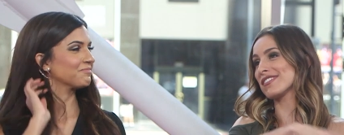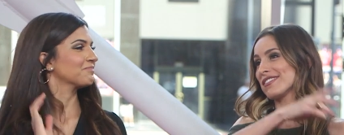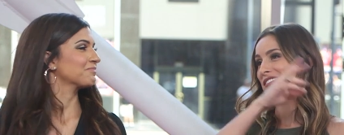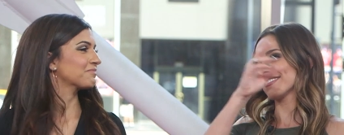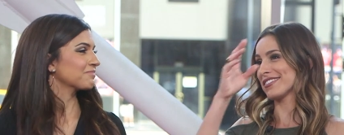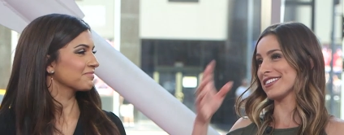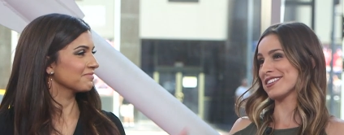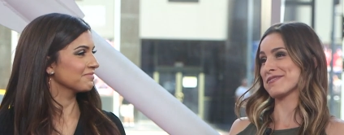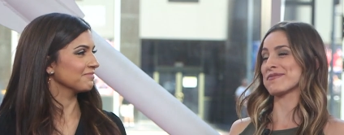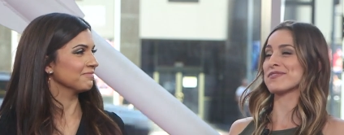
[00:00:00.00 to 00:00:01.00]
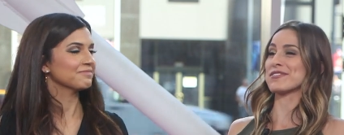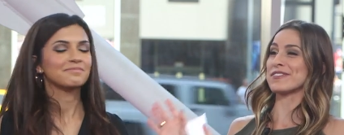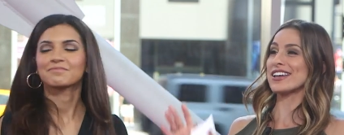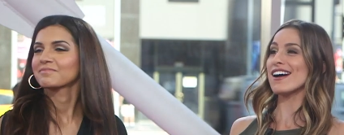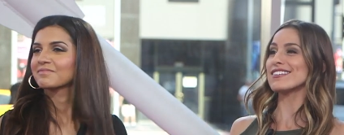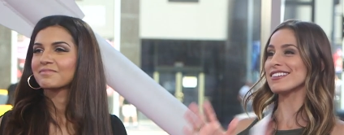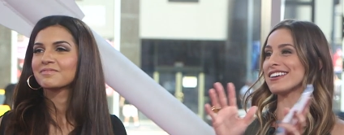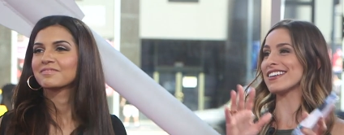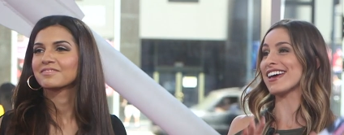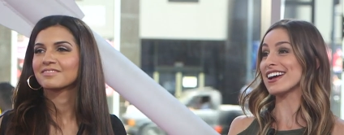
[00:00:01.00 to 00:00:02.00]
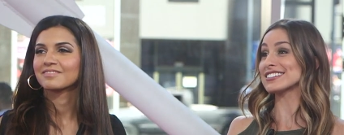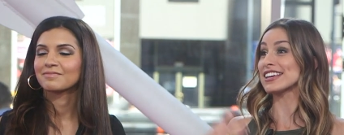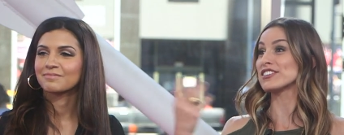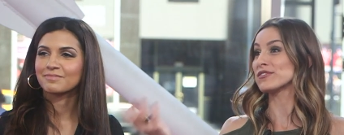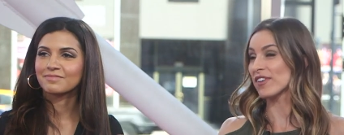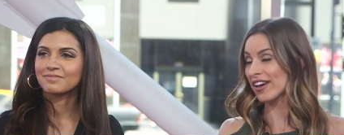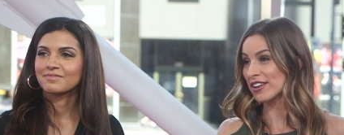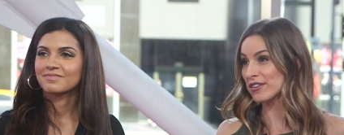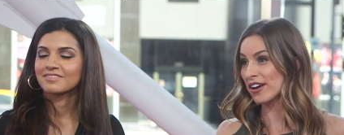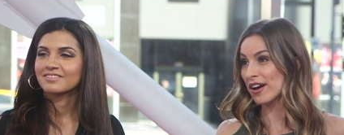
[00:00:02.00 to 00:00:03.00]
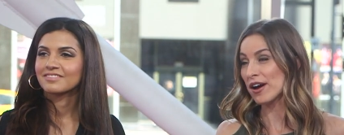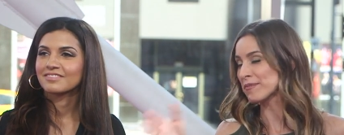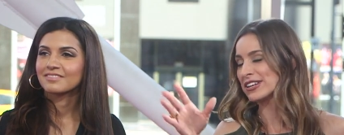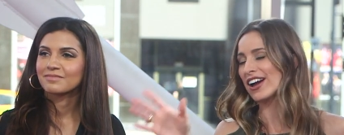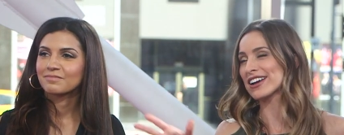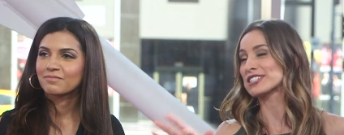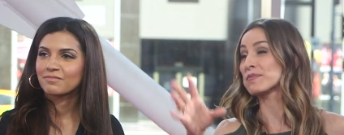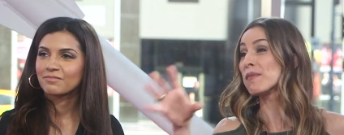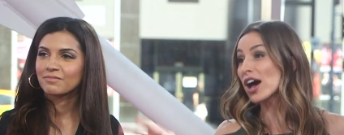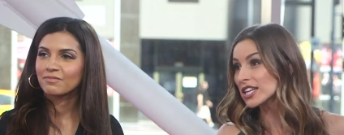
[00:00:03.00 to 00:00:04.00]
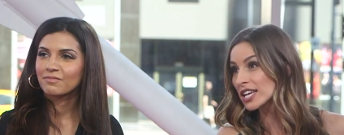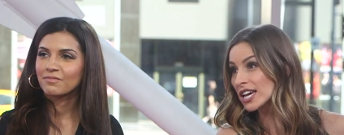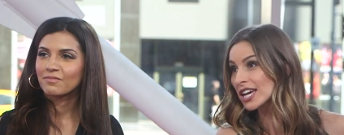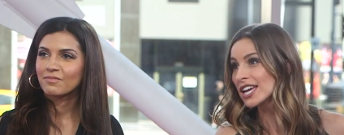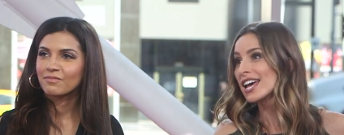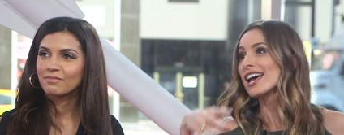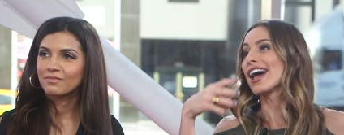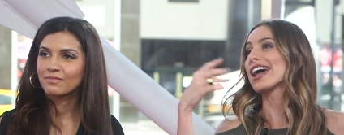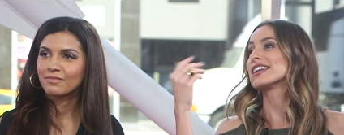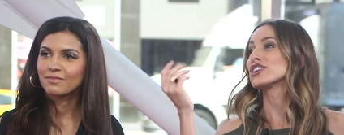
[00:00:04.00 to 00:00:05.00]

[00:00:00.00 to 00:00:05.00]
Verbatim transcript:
Speaker 1: the, the the reality and acting, and and uh, I mean, not acting, modeling and